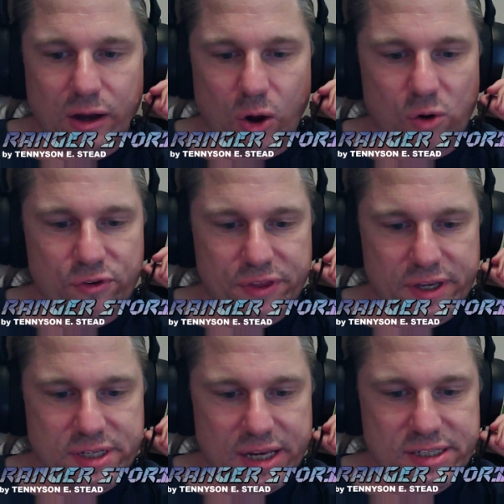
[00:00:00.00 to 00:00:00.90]
over
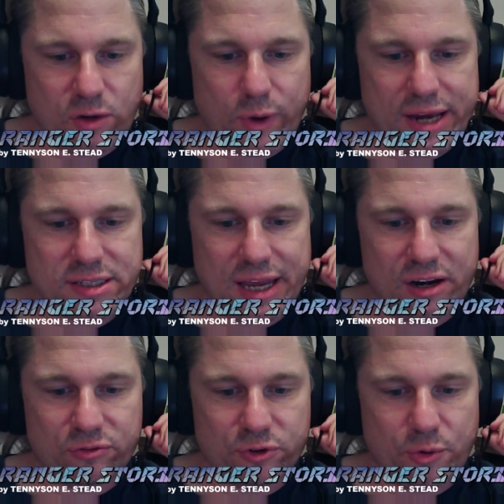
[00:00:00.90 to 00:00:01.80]
the dusty
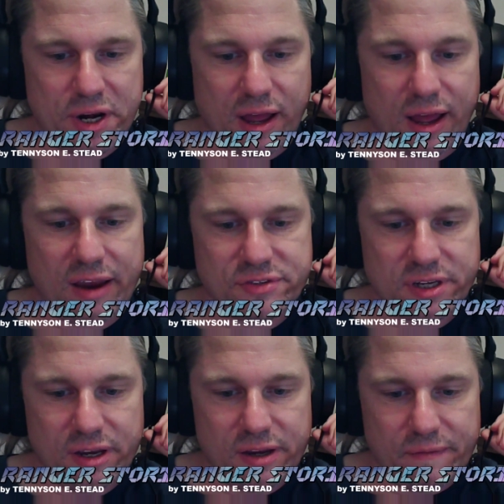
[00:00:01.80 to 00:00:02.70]
wasteland of ruined
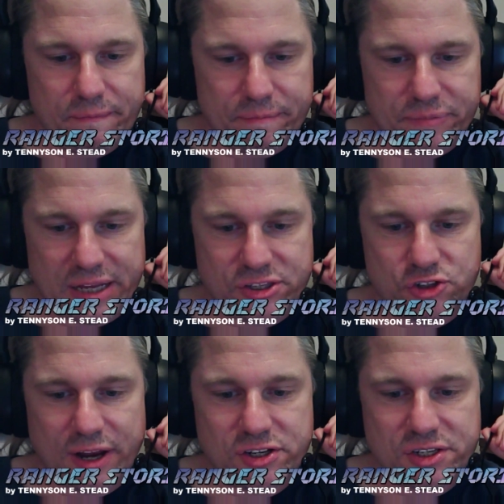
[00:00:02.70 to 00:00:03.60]
hives that
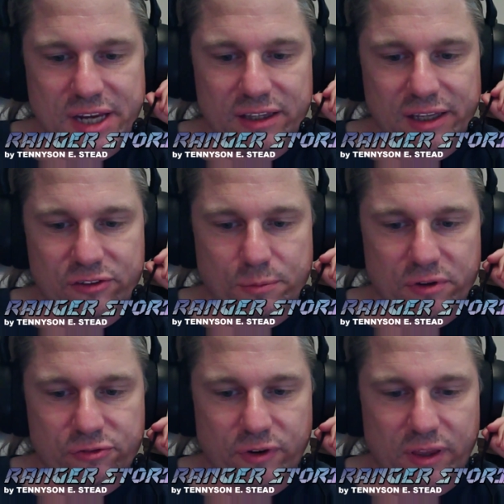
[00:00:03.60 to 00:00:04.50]
stretches inland from
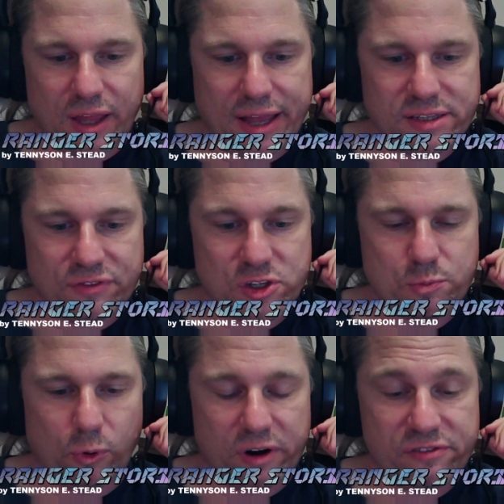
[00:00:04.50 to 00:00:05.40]
the front lines of the
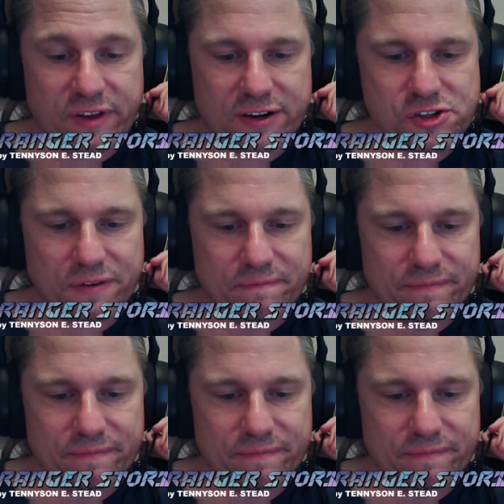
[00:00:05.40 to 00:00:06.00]
spore infection.